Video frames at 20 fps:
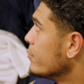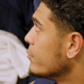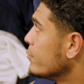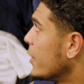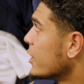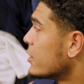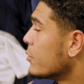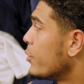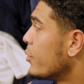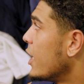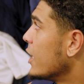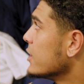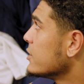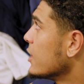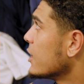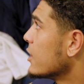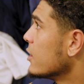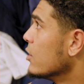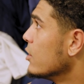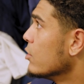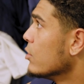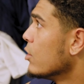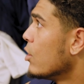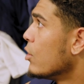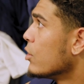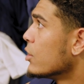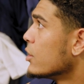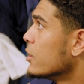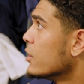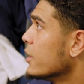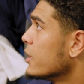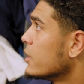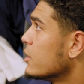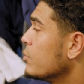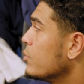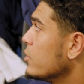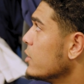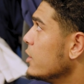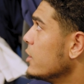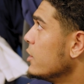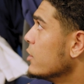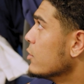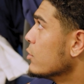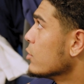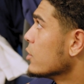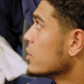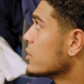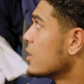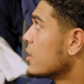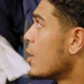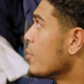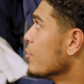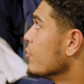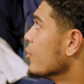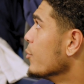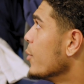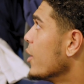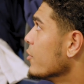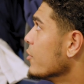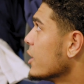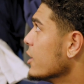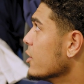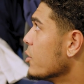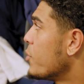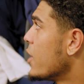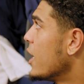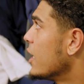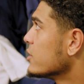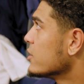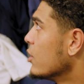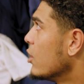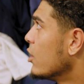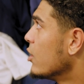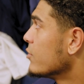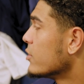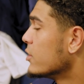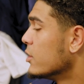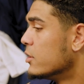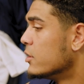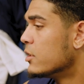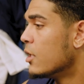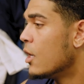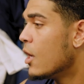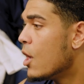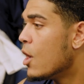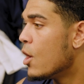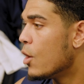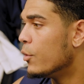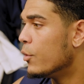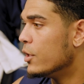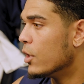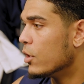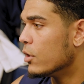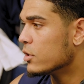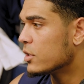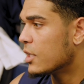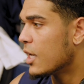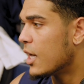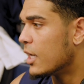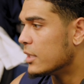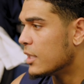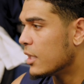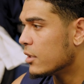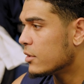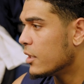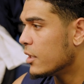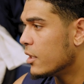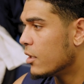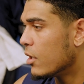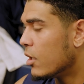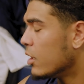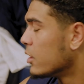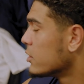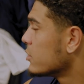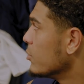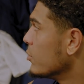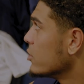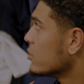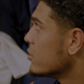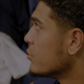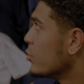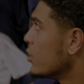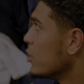make the pass take a little longer, incomplete, or stop him from ever getting the pass off because we know those guys out there are explosive